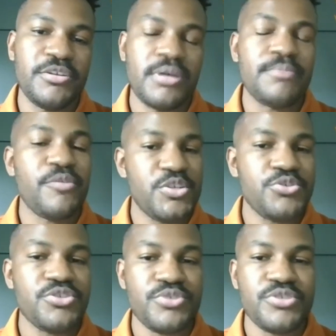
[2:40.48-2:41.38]

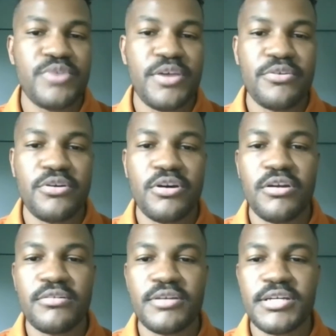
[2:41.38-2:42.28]
research interests
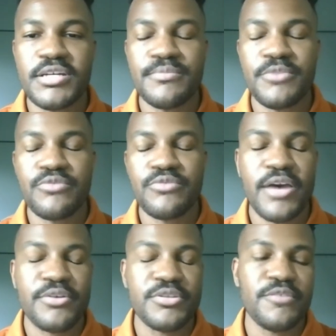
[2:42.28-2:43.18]
are
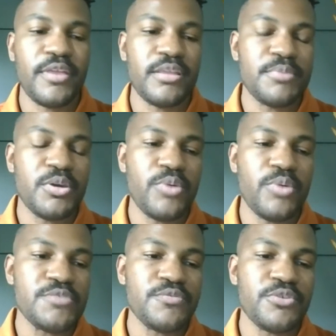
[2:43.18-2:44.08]
around developing
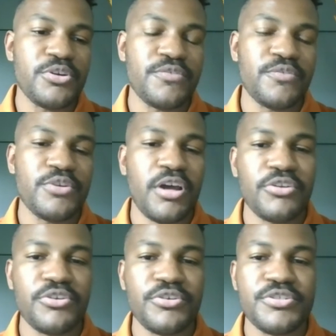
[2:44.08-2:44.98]
ways for
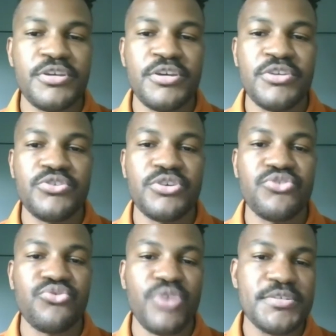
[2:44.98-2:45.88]
doctors to
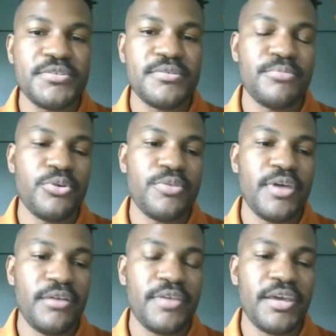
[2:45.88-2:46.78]
address both
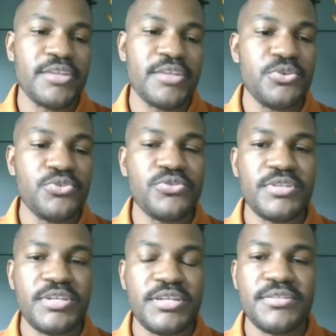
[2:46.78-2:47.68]
health and social
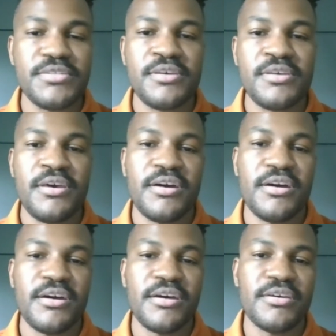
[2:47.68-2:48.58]
needs,
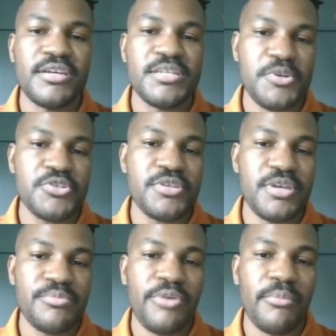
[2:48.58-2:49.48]
especially
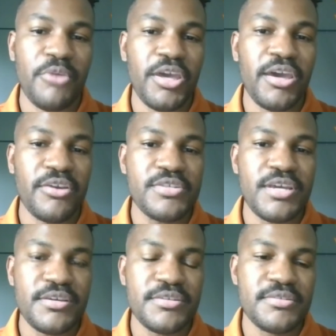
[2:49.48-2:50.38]
in primary care
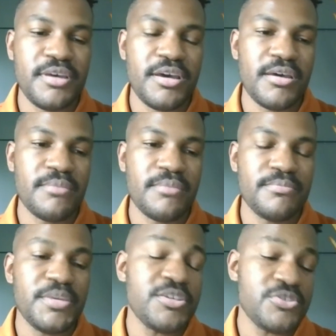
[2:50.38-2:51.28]
settings,
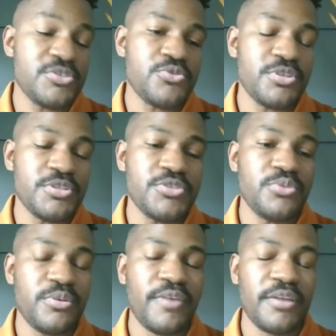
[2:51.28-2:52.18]
because social needs do
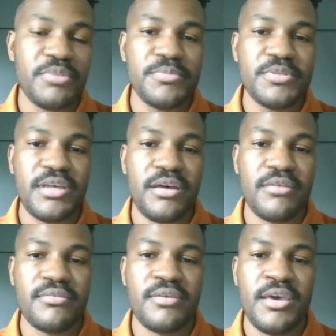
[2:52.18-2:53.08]
affect people's health.
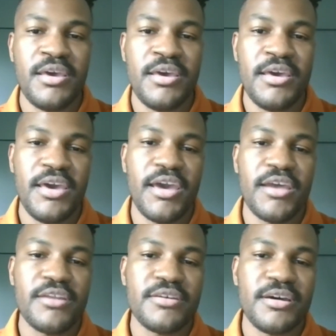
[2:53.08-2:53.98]
And